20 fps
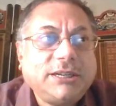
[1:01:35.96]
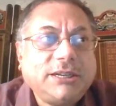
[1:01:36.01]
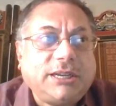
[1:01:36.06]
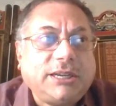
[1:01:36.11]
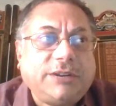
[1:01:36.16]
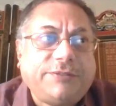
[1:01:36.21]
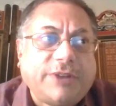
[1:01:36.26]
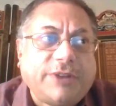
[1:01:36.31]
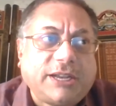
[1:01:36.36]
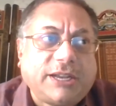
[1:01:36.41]

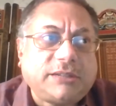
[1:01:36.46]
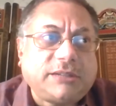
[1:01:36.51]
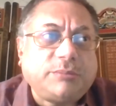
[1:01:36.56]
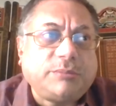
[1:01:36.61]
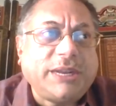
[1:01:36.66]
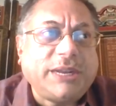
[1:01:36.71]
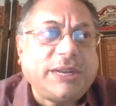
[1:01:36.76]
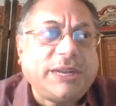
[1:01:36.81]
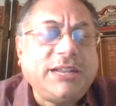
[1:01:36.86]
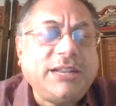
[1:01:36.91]
In fact,
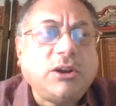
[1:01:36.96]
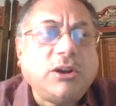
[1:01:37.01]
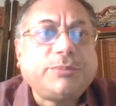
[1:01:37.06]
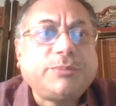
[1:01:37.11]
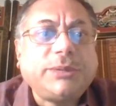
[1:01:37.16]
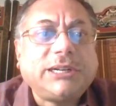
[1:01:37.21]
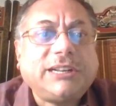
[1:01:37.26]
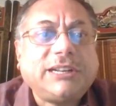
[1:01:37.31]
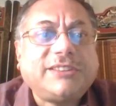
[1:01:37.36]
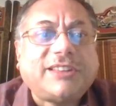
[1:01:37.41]
many
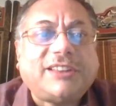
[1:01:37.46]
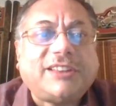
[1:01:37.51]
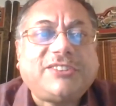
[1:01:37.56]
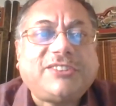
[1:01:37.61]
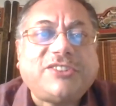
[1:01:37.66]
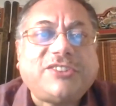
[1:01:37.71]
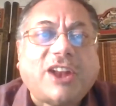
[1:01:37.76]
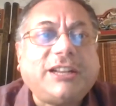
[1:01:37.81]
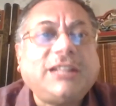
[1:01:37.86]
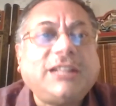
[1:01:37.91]
hospitals are
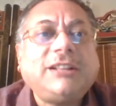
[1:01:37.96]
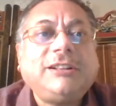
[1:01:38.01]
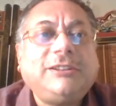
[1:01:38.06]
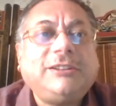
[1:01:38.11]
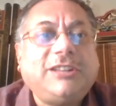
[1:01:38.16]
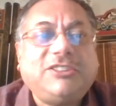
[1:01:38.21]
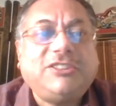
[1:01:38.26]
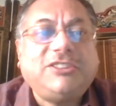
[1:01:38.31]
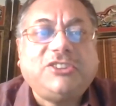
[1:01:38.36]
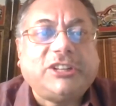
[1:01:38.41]
starting
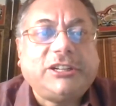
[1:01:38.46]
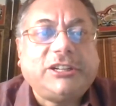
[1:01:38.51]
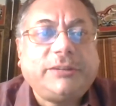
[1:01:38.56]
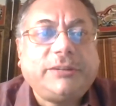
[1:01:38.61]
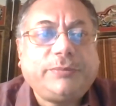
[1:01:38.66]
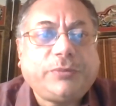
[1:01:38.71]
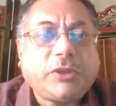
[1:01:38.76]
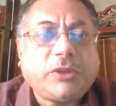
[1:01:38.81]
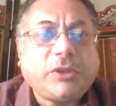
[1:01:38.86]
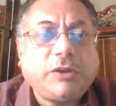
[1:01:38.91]
digital,
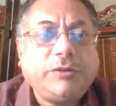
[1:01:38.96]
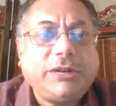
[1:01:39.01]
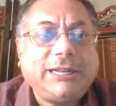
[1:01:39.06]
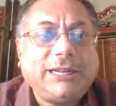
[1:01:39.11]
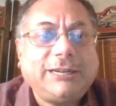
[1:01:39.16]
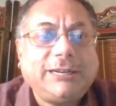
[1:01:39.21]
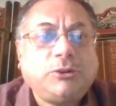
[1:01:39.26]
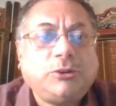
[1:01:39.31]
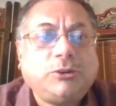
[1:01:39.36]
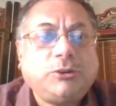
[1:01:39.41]
where they
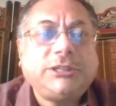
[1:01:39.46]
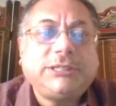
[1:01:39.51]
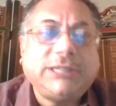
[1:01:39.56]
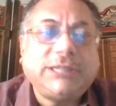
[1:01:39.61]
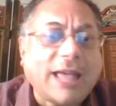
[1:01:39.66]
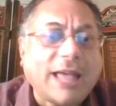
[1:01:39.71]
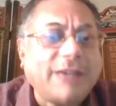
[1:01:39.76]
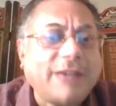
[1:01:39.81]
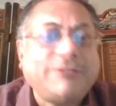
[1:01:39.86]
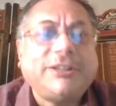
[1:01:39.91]
don't
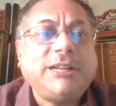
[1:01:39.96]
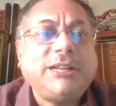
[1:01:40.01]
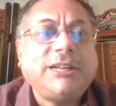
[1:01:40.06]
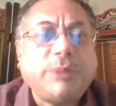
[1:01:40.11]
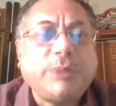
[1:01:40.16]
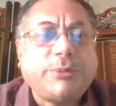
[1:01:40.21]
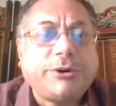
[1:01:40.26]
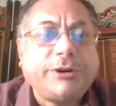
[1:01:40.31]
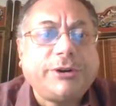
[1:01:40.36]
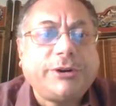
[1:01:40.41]
have any
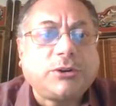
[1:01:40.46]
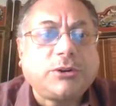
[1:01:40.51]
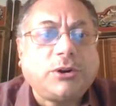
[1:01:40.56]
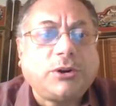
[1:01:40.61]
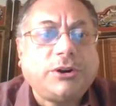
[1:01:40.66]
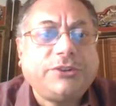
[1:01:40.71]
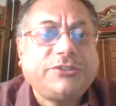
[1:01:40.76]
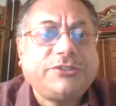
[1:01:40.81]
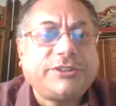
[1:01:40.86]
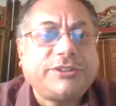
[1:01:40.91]
paper
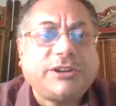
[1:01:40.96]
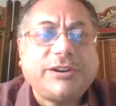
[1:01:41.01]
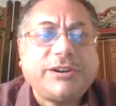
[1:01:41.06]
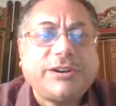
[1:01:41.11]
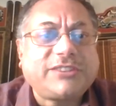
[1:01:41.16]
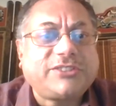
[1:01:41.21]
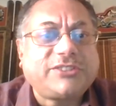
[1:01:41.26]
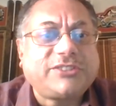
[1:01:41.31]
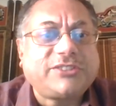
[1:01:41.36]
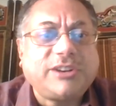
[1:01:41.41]
records or
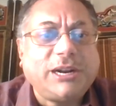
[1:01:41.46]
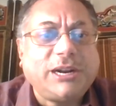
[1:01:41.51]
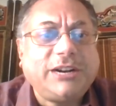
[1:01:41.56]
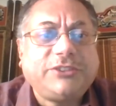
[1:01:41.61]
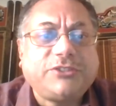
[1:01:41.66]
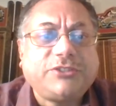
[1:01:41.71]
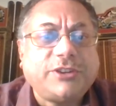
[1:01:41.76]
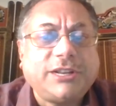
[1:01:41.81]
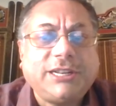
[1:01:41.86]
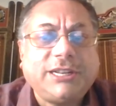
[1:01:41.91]
X-ray
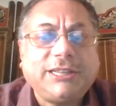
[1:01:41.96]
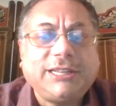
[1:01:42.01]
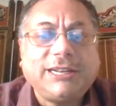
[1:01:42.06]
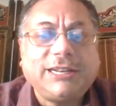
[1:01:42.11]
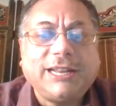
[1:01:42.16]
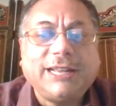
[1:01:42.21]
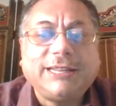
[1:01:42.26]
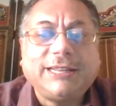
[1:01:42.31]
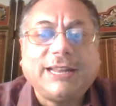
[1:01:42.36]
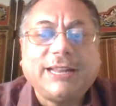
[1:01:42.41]
plates or anything
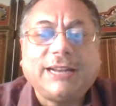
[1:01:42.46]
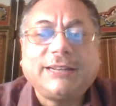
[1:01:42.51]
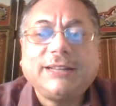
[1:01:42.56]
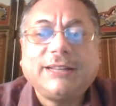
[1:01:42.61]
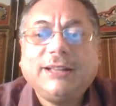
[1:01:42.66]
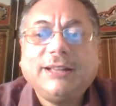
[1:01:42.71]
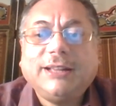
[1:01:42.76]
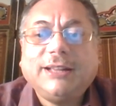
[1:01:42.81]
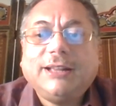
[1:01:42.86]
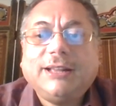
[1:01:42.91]
like that.
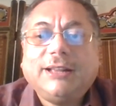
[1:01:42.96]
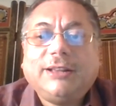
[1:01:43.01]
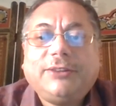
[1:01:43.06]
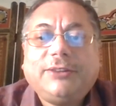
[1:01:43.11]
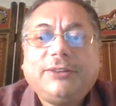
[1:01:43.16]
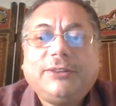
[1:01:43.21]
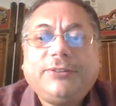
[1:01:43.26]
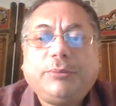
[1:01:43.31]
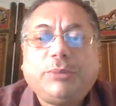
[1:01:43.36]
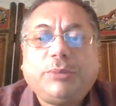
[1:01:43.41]

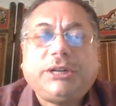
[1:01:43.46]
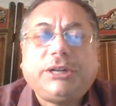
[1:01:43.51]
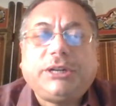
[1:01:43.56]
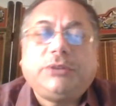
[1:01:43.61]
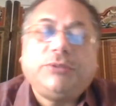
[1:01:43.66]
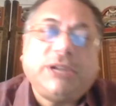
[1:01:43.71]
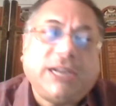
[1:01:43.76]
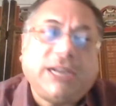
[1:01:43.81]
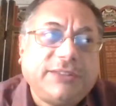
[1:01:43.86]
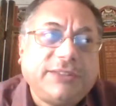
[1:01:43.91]
But
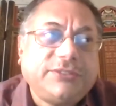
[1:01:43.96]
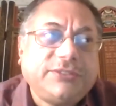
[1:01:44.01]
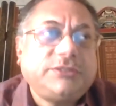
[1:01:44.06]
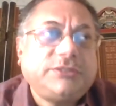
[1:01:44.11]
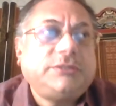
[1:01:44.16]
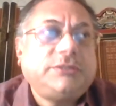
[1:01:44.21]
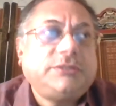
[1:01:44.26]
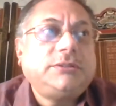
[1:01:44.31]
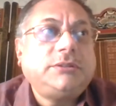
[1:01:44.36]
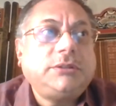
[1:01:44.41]
whereas
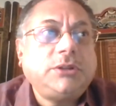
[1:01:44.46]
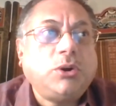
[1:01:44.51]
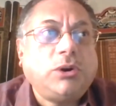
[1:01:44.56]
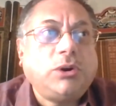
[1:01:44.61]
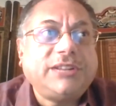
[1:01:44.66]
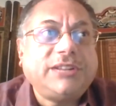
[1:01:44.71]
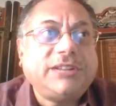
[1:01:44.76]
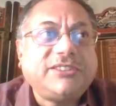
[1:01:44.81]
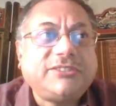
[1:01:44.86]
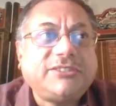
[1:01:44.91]
the
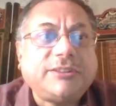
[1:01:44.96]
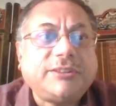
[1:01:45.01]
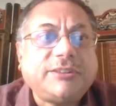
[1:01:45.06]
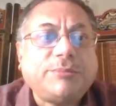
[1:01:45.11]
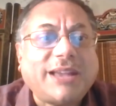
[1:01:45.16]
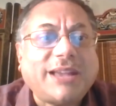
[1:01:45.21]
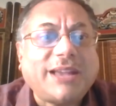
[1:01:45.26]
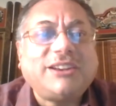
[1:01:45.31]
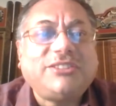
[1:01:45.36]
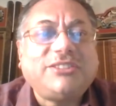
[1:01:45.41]
older system,
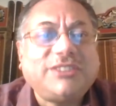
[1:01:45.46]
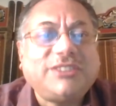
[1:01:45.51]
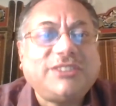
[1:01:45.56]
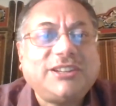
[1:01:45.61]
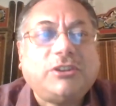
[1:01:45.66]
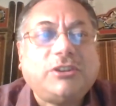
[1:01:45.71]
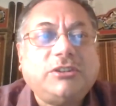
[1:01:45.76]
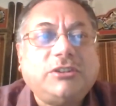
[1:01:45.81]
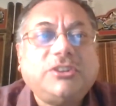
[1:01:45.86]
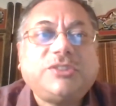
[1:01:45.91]
migration is
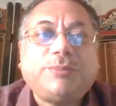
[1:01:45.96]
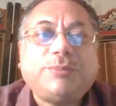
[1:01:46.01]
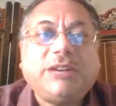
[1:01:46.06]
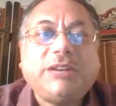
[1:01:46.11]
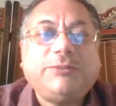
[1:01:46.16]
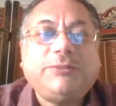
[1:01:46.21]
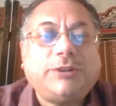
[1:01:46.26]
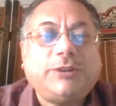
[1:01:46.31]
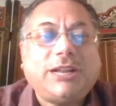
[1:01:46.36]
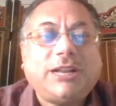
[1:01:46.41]
always
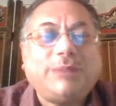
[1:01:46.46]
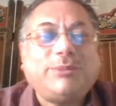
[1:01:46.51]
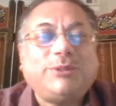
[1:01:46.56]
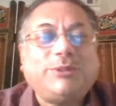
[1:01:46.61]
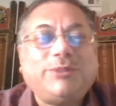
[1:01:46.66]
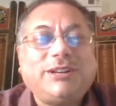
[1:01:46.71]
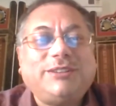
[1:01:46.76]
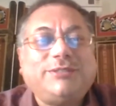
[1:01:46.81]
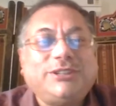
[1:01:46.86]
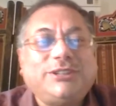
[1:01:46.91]
painful. I mean,
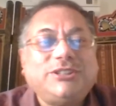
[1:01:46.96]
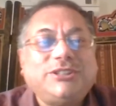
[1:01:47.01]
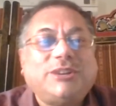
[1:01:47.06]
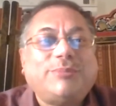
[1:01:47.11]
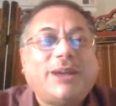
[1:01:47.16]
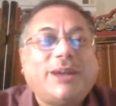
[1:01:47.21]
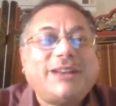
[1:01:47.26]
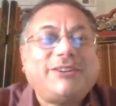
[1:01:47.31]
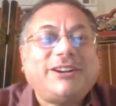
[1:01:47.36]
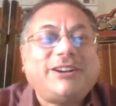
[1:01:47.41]
whenever you're
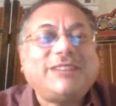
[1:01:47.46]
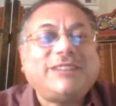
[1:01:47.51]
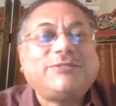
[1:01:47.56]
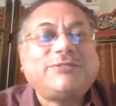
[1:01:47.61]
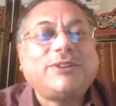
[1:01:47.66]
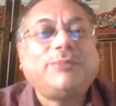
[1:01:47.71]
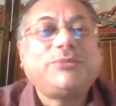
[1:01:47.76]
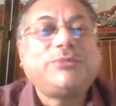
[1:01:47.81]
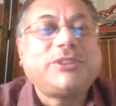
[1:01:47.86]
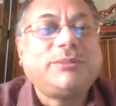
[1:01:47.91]
migrating
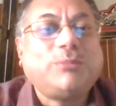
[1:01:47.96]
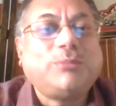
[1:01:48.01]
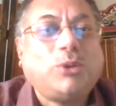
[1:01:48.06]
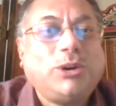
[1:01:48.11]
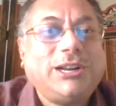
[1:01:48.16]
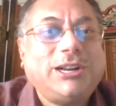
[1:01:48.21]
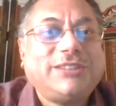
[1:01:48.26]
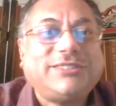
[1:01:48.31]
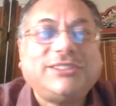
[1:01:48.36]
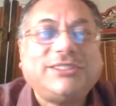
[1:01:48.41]
from some
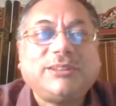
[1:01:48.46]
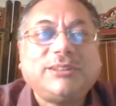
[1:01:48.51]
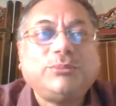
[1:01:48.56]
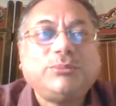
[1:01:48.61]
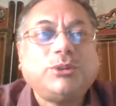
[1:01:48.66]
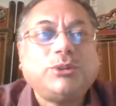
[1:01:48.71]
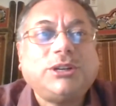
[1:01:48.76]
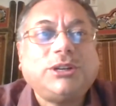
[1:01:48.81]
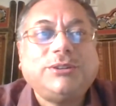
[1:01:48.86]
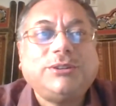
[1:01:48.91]
older system
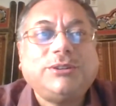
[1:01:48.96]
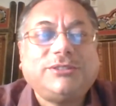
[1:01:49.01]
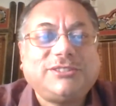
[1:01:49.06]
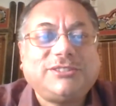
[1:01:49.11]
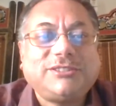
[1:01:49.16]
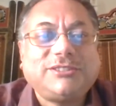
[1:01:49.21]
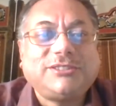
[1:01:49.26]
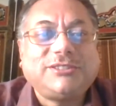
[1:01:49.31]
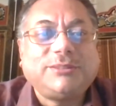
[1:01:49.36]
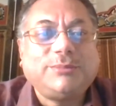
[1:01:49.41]
to a newer
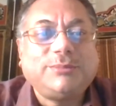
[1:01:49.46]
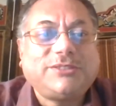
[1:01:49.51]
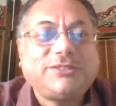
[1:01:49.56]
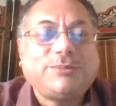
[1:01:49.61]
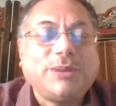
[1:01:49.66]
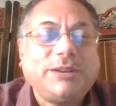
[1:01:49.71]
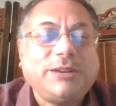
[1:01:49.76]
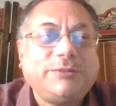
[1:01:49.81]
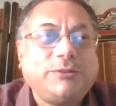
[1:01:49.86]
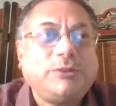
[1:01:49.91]
system, it's
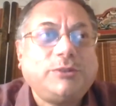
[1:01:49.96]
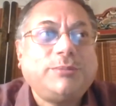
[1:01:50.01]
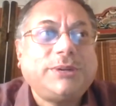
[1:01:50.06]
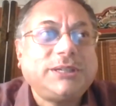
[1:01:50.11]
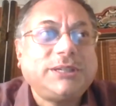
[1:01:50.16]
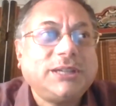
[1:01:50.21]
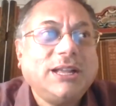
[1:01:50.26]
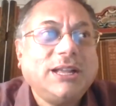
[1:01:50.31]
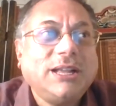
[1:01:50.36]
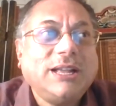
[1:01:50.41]
painful. But
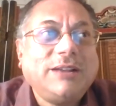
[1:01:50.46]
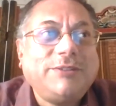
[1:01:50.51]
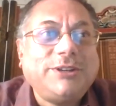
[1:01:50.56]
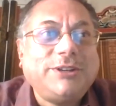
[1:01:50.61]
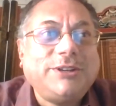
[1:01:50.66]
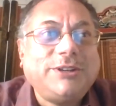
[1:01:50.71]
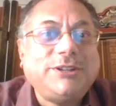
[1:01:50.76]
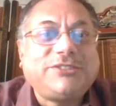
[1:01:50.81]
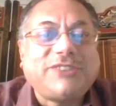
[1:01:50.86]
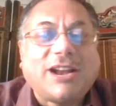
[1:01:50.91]
when
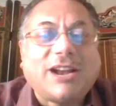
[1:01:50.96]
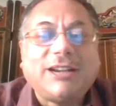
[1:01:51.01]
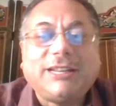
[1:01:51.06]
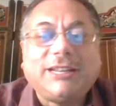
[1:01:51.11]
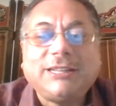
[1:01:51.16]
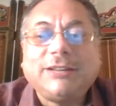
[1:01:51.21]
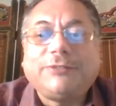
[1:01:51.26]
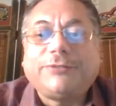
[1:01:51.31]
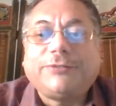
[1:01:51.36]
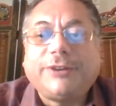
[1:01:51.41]
you're
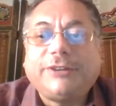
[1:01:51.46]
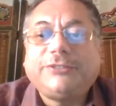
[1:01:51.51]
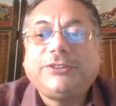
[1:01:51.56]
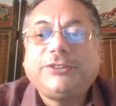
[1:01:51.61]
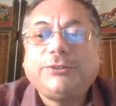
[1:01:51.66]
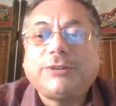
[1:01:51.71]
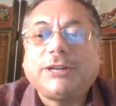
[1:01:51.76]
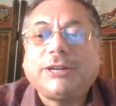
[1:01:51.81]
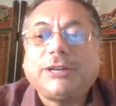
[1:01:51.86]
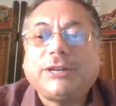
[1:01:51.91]
starting afresh,
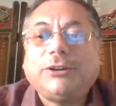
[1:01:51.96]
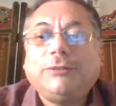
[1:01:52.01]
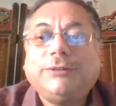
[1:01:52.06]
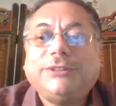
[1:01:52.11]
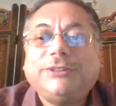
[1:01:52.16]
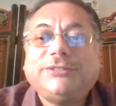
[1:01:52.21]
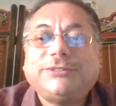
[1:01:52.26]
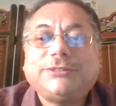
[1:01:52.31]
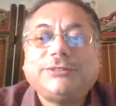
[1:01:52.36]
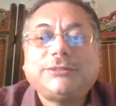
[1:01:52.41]
you can
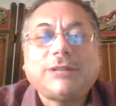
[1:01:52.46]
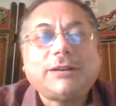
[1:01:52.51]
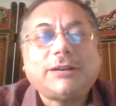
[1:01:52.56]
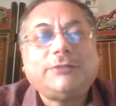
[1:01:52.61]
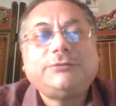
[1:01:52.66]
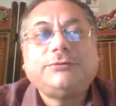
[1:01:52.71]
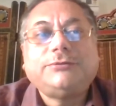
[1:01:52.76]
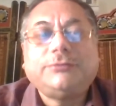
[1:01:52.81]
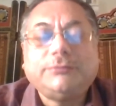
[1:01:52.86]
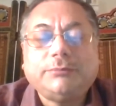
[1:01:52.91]
always have
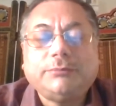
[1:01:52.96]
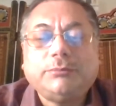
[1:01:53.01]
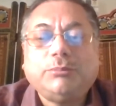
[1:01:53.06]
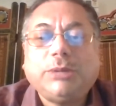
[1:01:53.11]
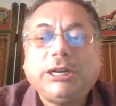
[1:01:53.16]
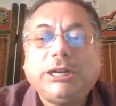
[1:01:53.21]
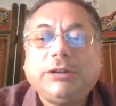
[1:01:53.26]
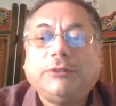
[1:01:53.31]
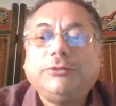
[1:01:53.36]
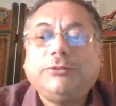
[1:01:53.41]

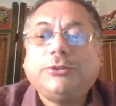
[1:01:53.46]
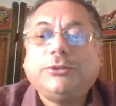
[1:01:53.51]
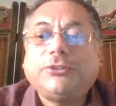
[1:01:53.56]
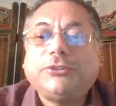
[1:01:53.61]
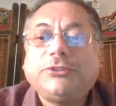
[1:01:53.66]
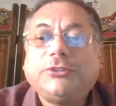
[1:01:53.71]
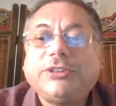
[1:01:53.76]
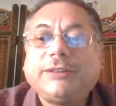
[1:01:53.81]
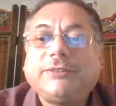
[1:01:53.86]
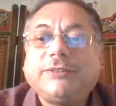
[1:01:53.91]
many of those
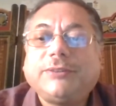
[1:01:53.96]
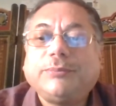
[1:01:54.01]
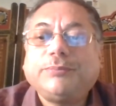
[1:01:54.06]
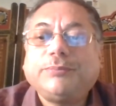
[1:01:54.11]
things.